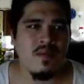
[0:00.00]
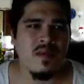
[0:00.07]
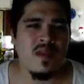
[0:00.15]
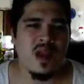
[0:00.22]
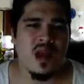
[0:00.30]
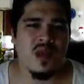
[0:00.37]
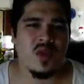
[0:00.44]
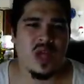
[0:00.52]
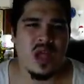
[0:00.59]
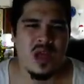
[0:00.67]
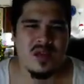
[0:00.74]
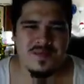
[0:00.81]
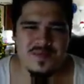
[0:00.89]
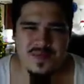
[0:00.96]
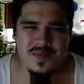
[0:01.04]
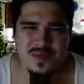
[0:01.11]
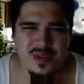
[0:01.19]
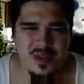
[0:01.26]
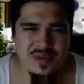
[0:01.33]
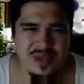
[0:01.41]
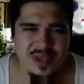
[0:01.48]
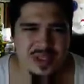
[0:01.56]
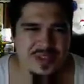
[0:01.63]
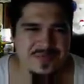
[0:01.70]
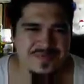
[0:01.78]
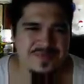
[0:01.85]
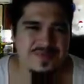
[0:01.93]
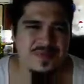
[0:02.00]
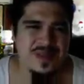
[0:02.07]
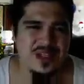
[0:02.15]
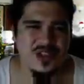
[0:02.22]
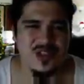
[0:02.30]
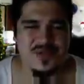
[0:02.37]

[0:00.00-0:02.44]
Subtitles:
Voila, you have a kitchen-ish.